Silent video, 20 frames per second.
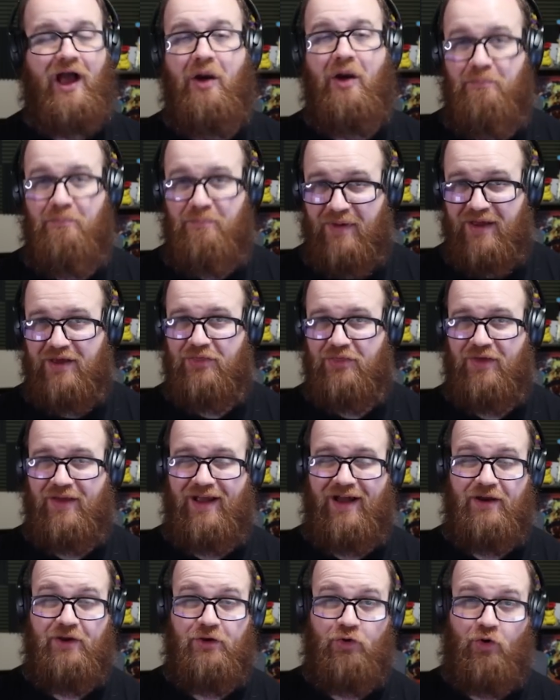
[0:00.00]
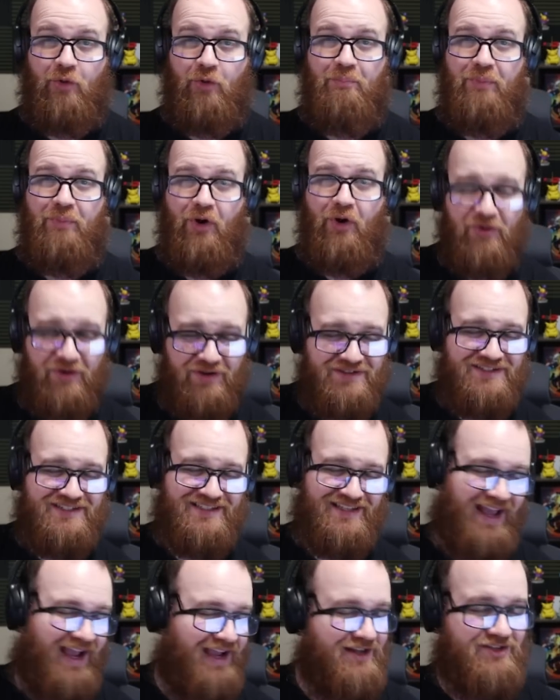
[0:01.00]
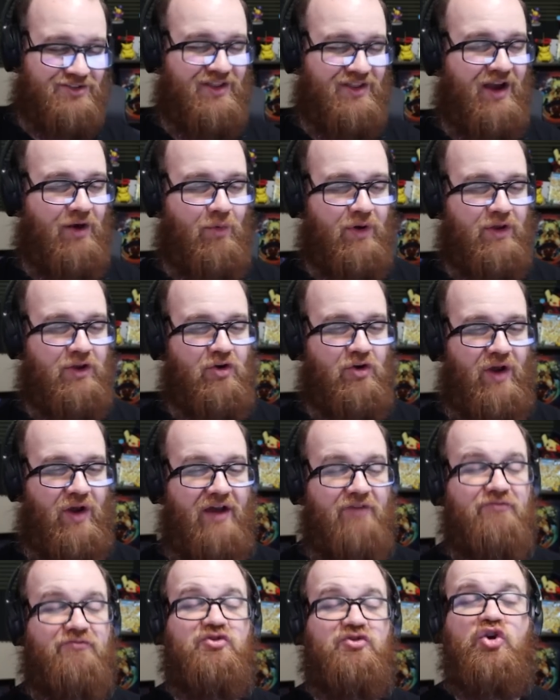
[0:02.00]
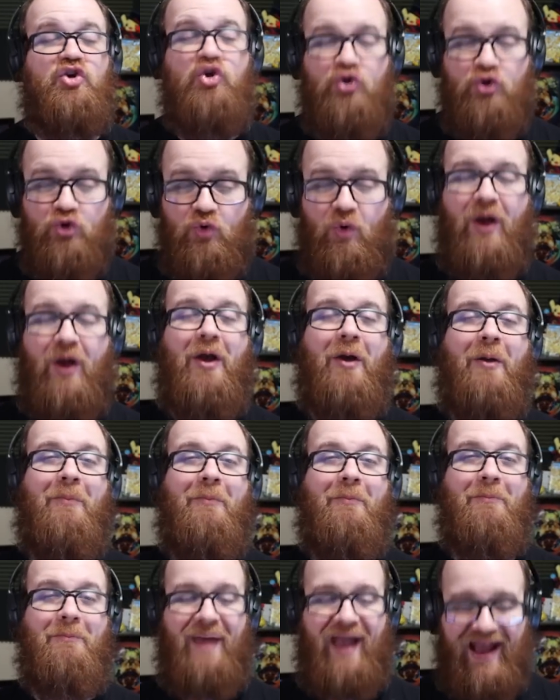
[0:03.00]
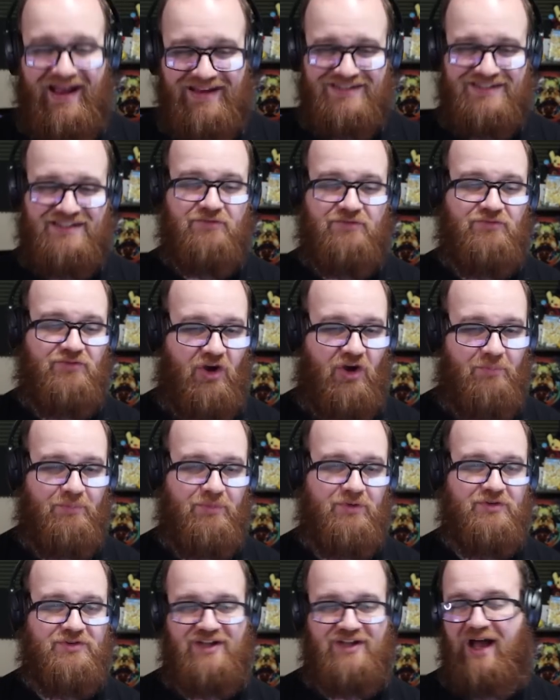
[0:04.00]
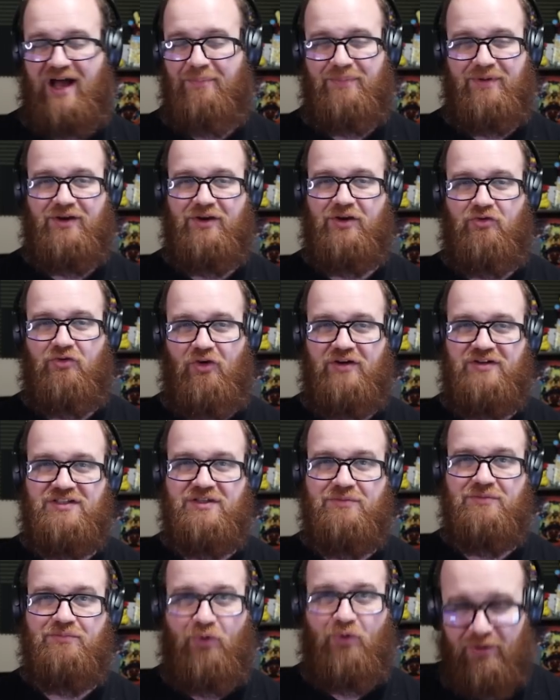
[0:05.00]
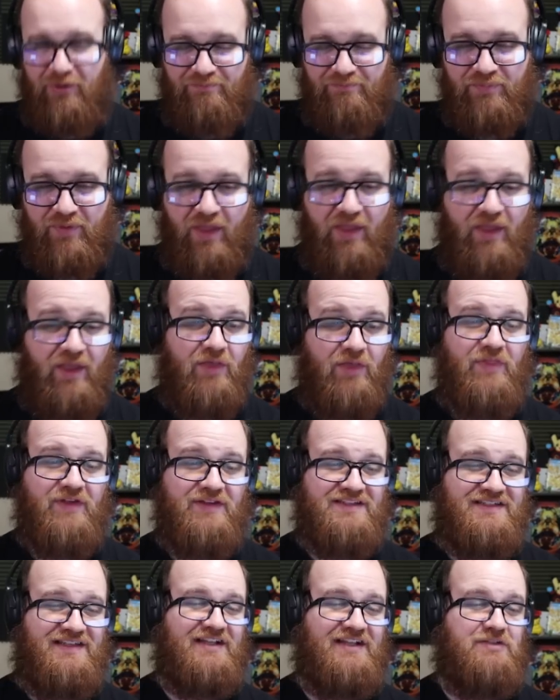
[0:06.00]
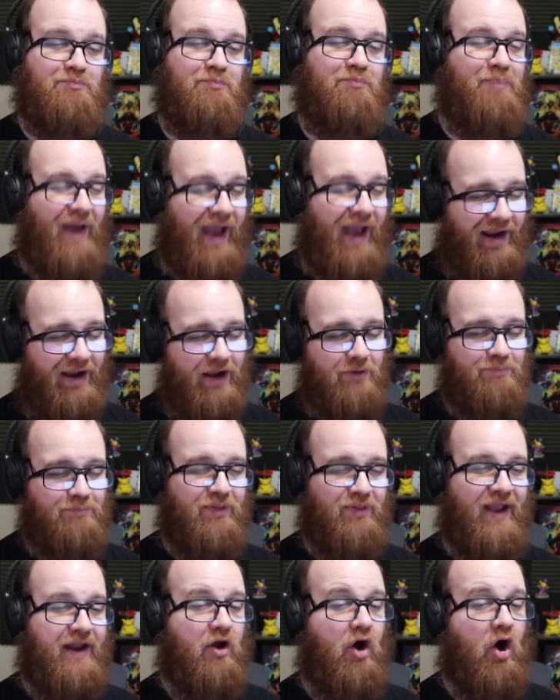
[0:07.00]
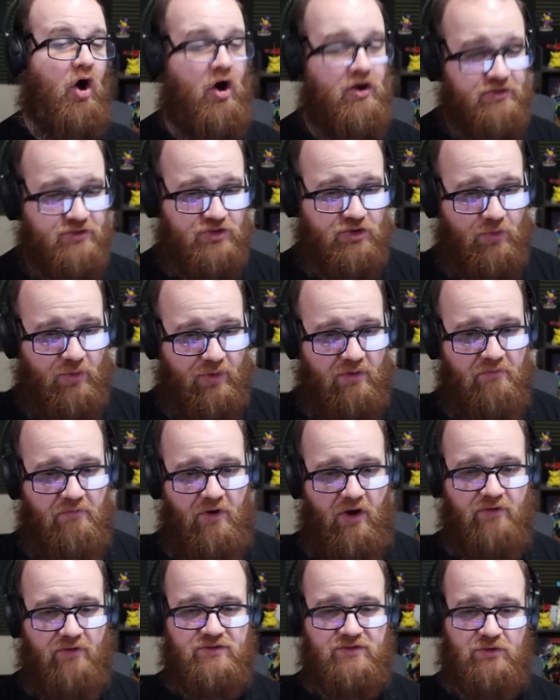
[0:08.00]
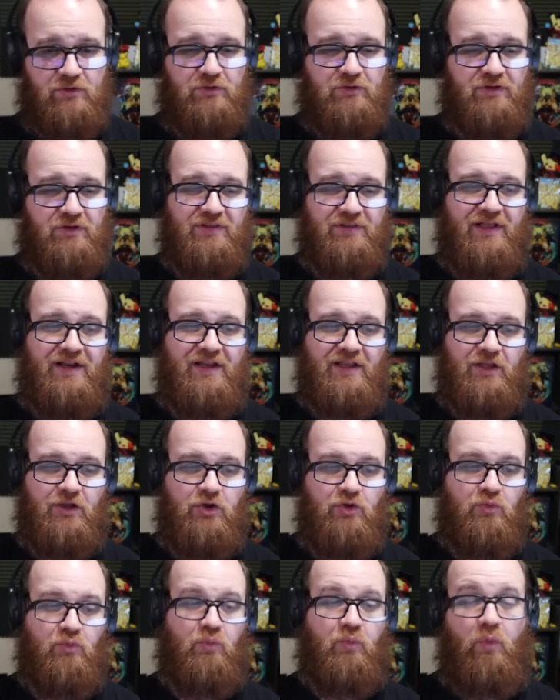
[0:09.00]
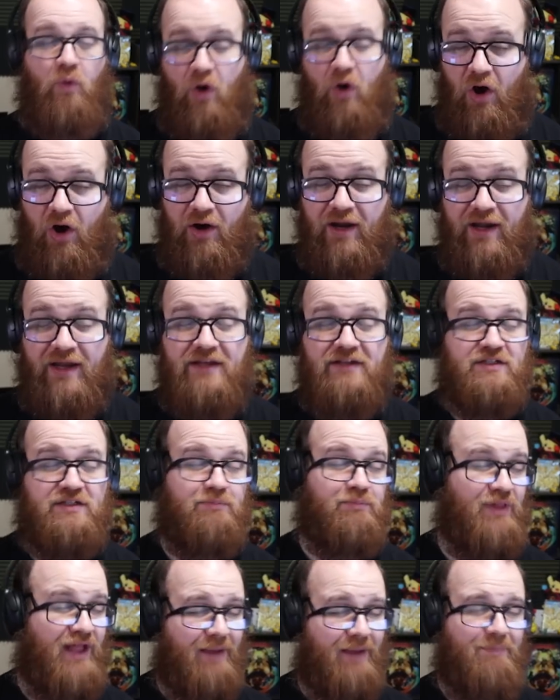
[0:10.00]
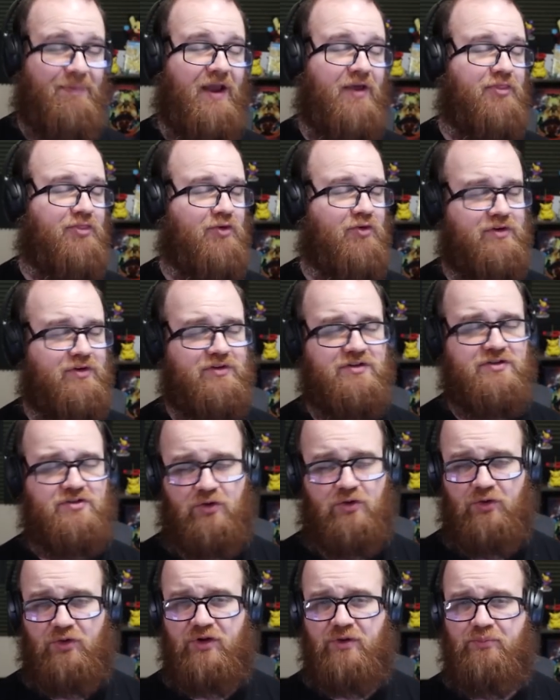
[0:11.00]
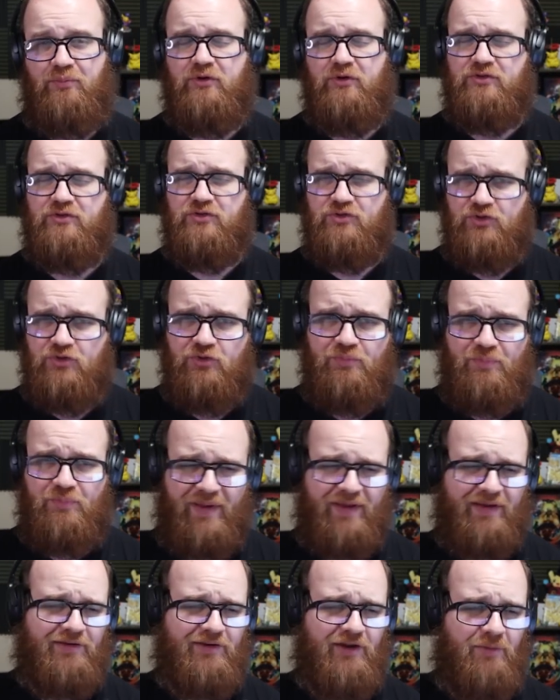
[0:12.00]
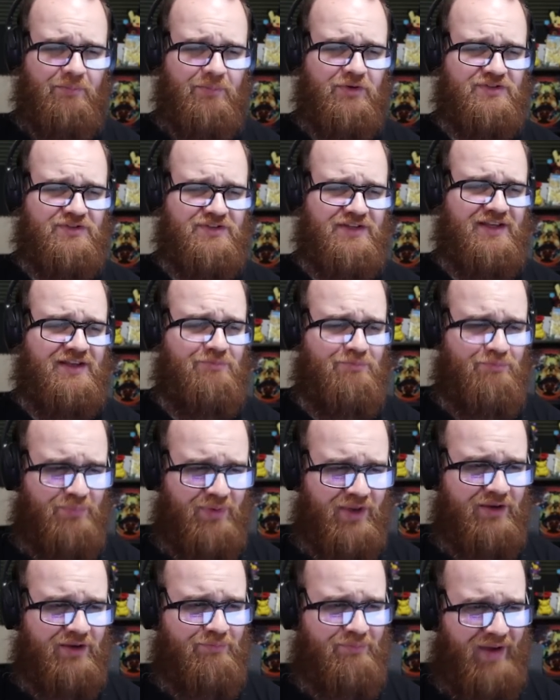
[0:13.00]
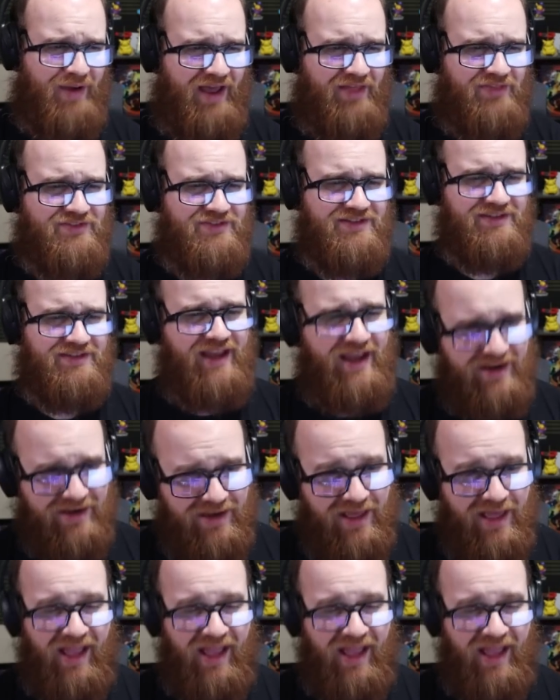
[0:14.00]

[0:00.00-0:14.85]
a big thing on your opponent's side, so that way you have 2 massive numbers copied across the board. This deck's backup plan also involves Zola, letting you Wong into Black Panther into Zola to put 2 big numbers in big paths again.